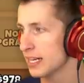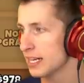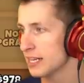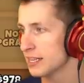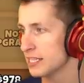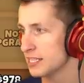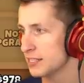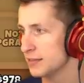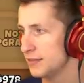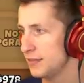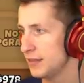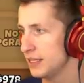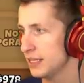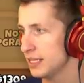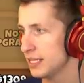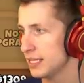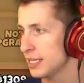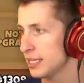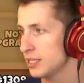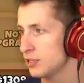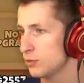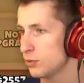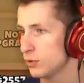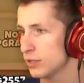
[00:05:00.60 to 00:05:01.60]
to get this
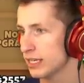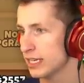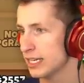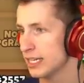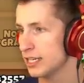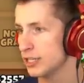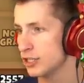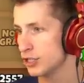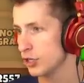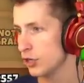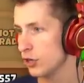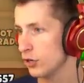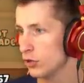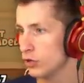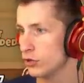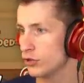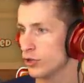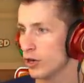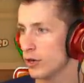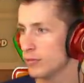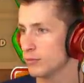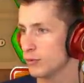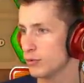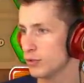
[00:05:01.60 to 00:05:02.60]
village. We're going to get jungle
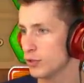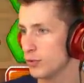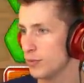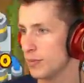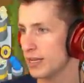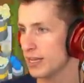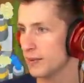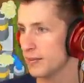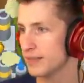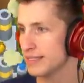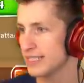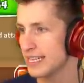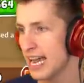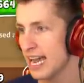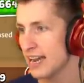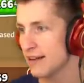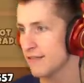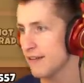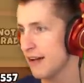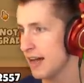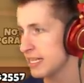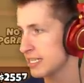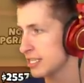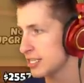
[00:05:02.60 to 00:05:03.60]
drums, which will make them attack
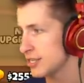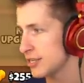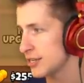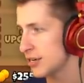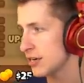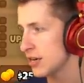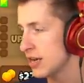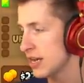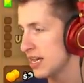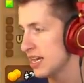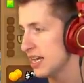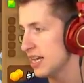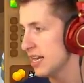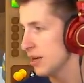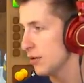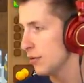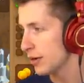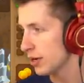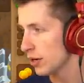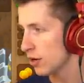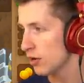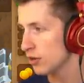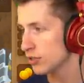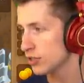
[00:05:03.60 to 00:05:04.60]
faster. We
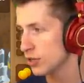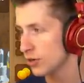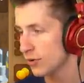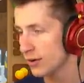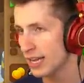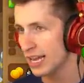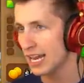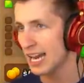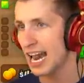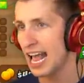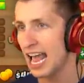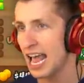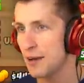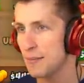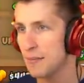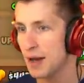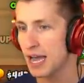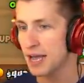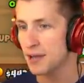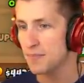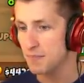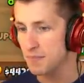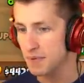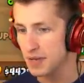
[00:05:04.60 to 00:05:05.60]
can also get
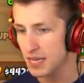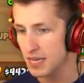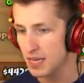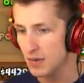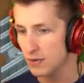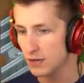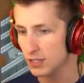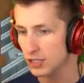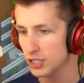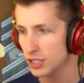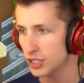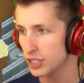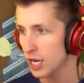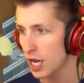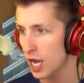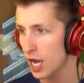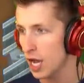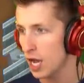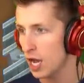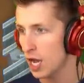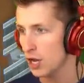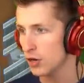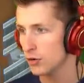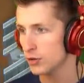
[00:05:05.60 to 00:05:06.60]
MIB, which is,
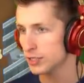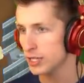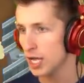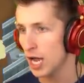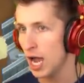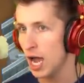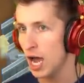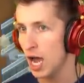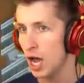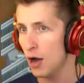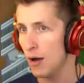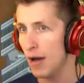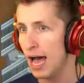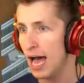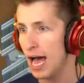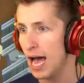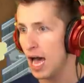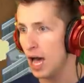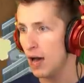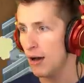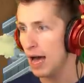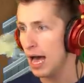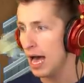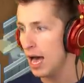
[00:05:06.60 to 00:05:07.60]
uh-oh, uh-oh,
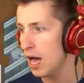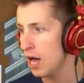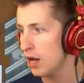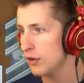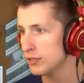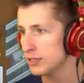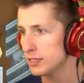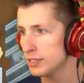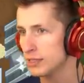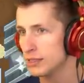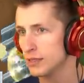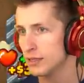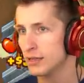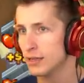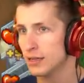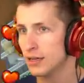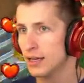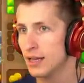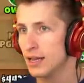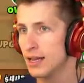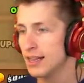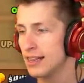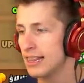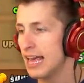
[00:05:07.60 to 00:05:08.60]
uh-oh,
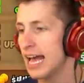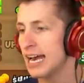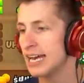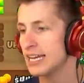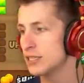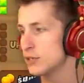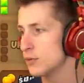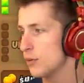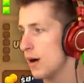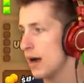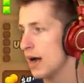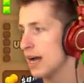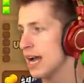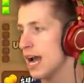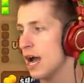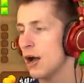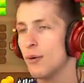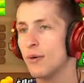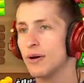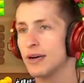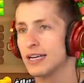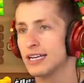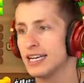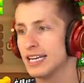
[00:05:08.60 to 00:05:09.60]
uh-oh. That is why I
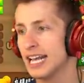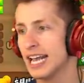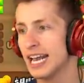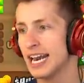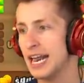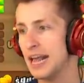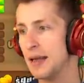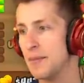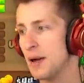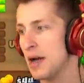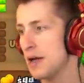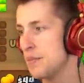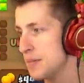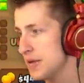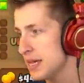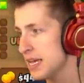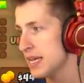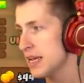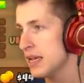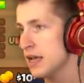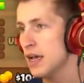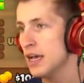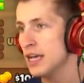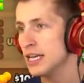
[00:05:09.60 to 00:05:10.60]
wanted to get
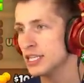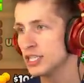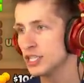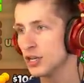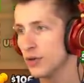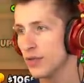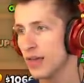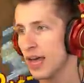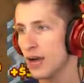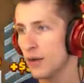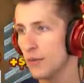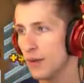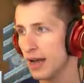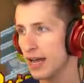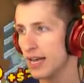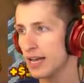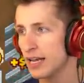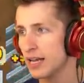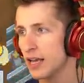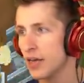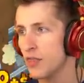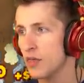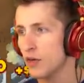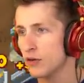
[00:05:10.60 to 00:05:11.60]
MIB. So that
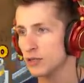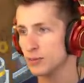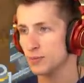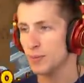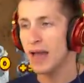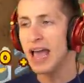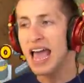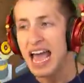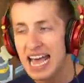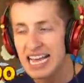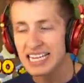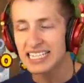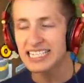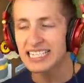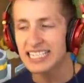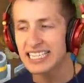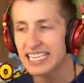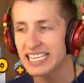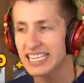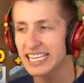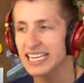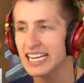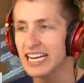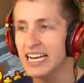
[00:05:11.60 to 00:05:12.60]
way those
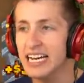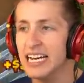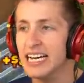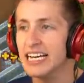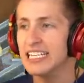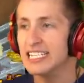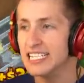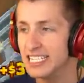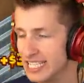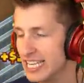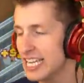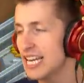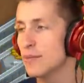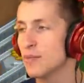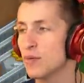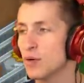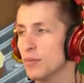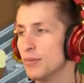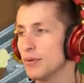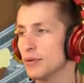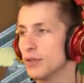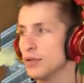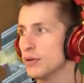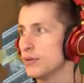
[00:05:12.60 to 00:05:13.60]
pesky zebra
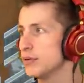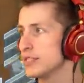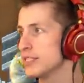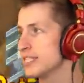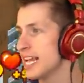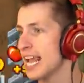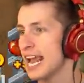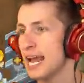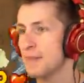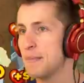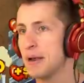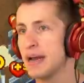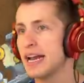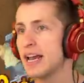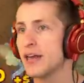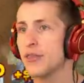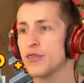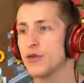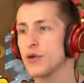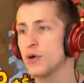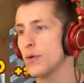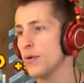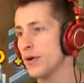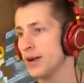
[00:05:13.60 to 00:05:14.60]
balloons can't make it
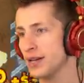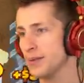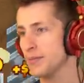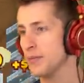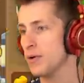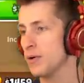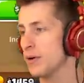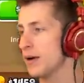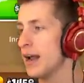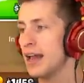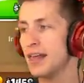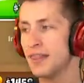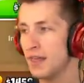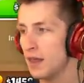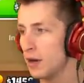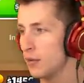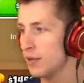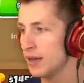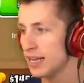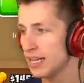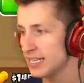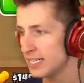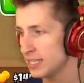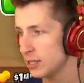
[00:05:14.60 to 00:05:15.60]
through anymore. And then
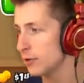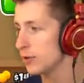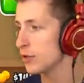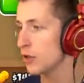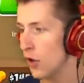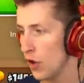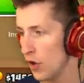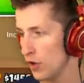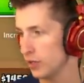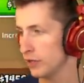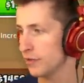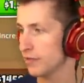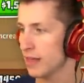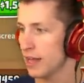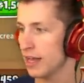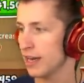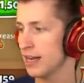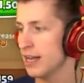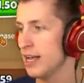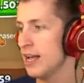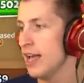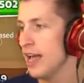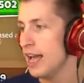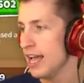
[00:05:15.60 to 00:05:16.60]
we can deal with all of that.
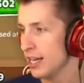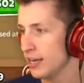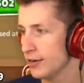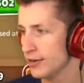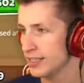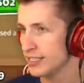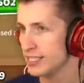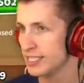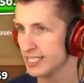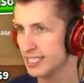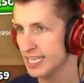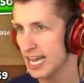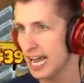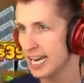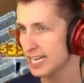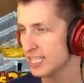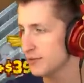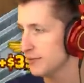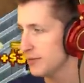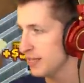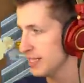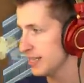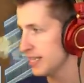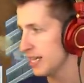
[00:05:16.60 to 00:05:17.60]
Increased attack
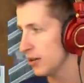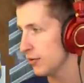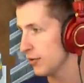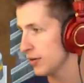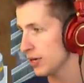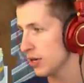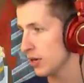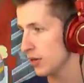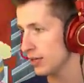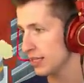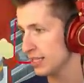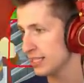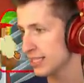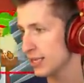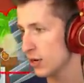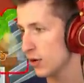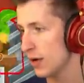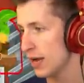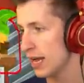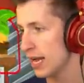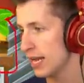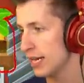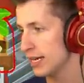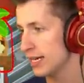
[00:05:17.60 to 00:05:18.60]
speed. There we go. Let's go
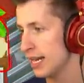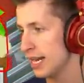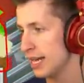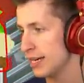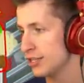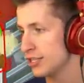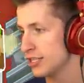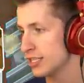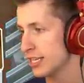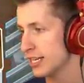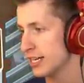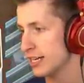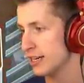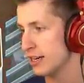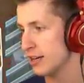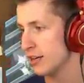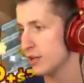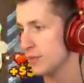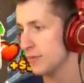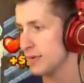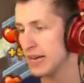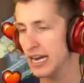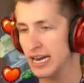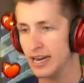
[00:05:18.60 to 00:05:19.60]
ahead and just get
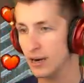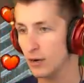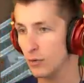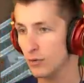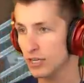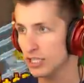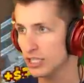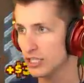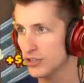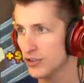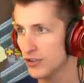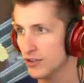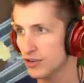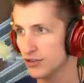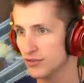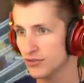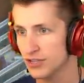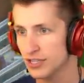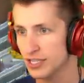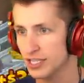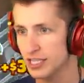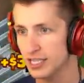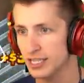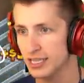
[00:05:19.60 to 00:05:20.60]
another banana research
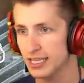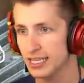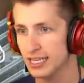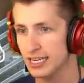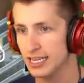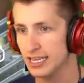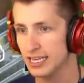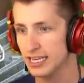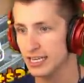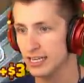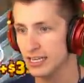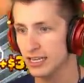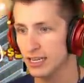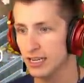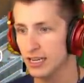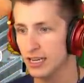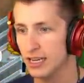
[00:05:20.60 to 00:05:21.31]
facility